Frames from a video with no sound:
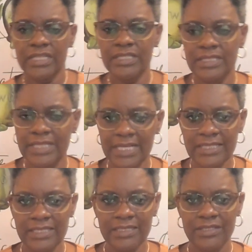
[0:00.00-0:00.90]

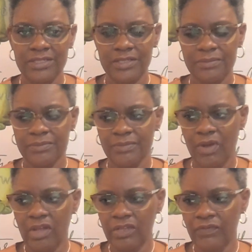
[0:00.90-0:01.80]
lessons,
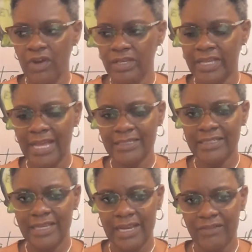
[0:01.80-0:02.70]
all of our
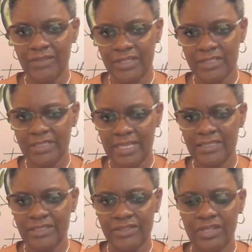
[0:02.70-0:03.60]
content area
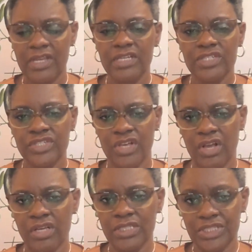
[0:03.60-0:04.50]
lessons
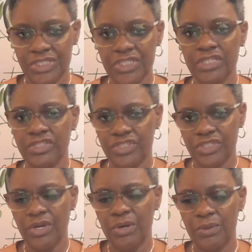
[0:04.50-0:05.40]
should
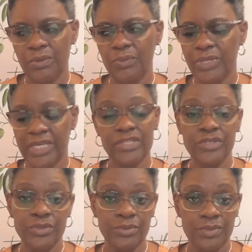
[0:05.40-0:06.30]
show we can
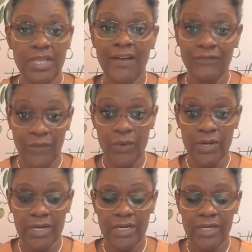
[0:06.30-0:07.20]
use
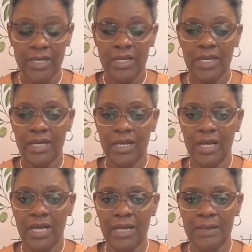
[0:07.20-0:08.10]
for
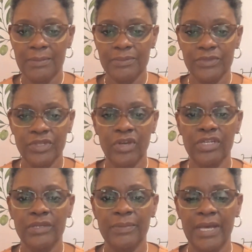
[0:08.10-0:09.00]

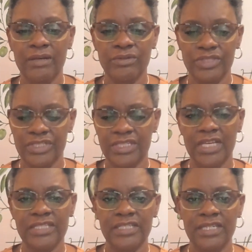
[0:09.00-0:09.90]
talking about or
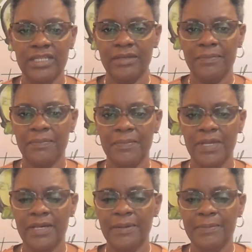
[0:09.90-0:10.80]
discussing
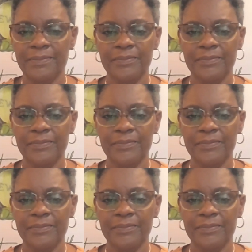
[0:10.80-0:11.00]
um,